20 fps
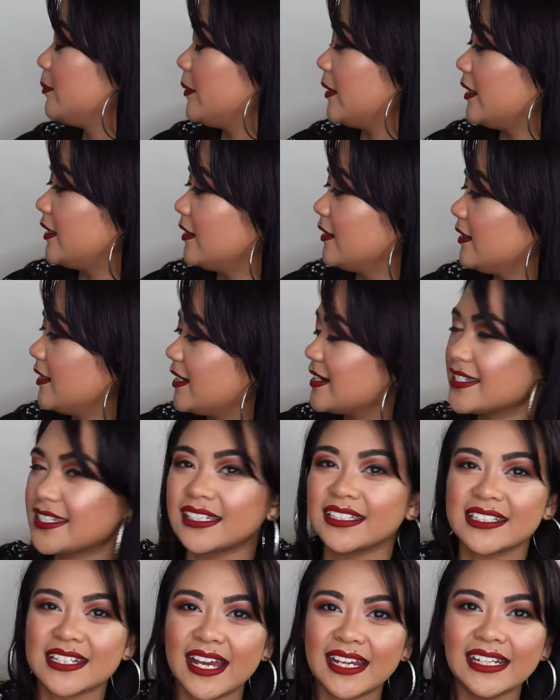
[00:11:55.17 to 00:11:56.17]
bit, there's
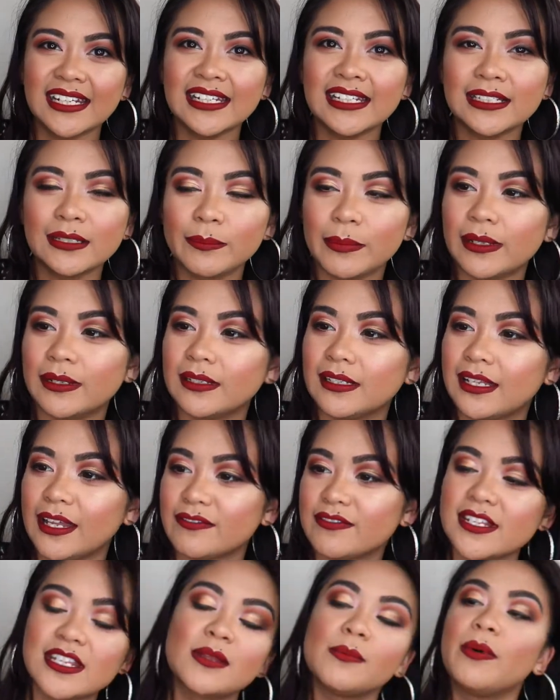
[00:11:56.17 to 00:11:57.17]
a tiny little bit
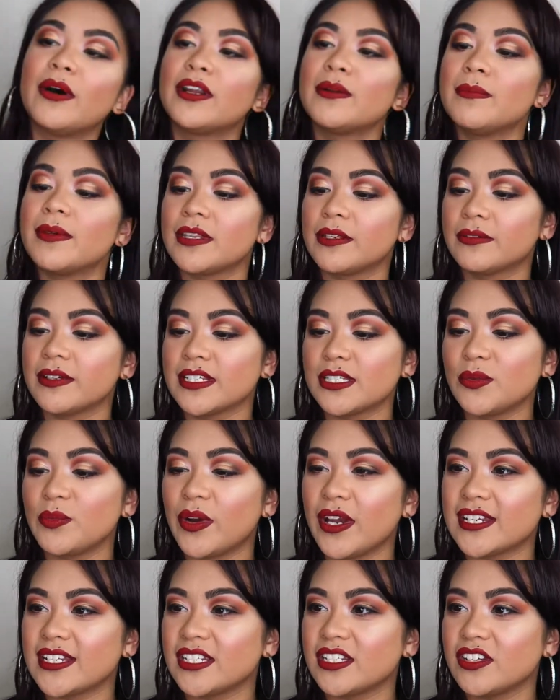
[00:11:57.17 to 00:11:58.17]
left in the bottom, but the reason
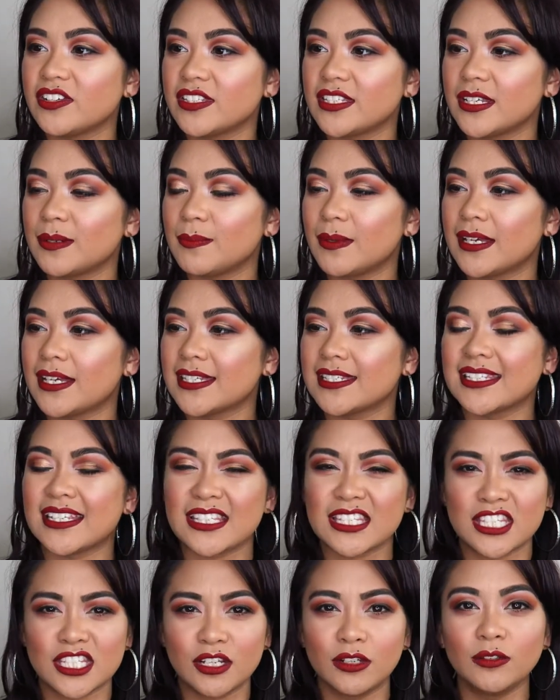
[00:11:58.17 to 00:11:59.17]
why I didn't use it because
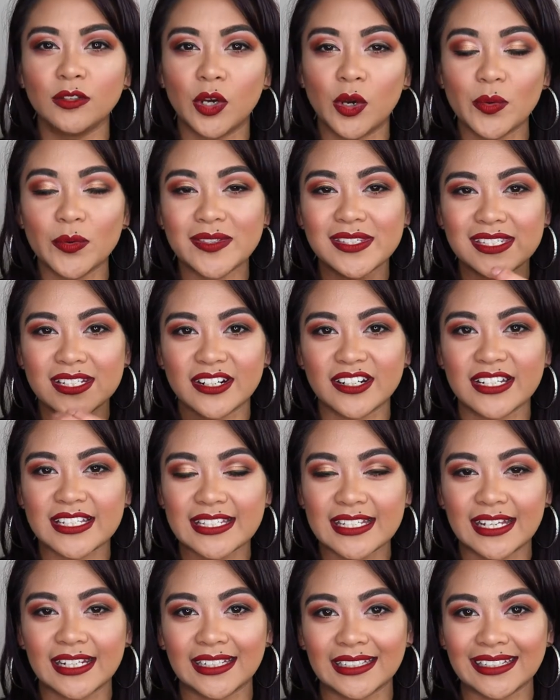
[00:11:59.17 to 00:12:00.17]
it's so low is starting
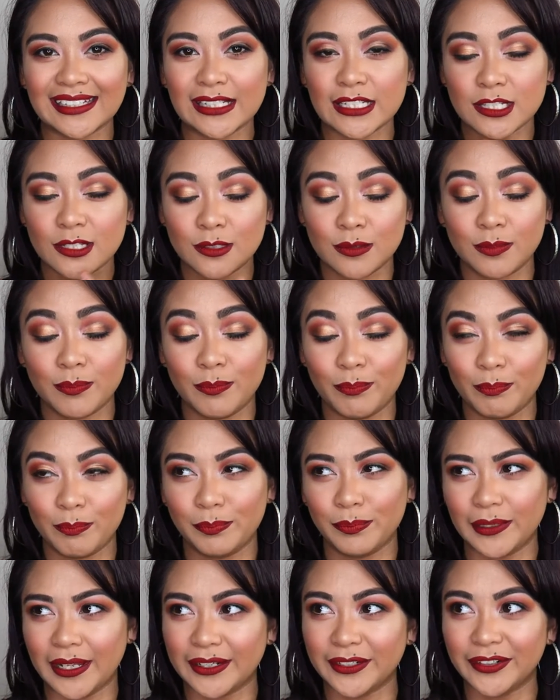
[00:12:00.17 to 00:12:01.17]
to get a little
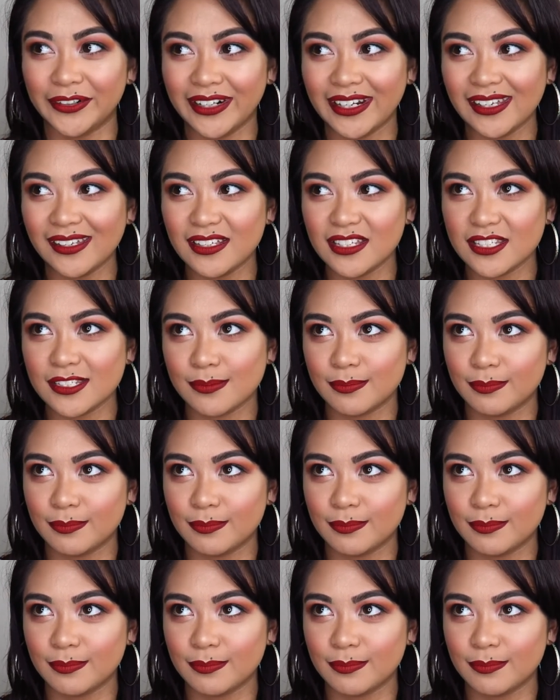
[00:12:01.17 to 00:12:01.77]
sputtery.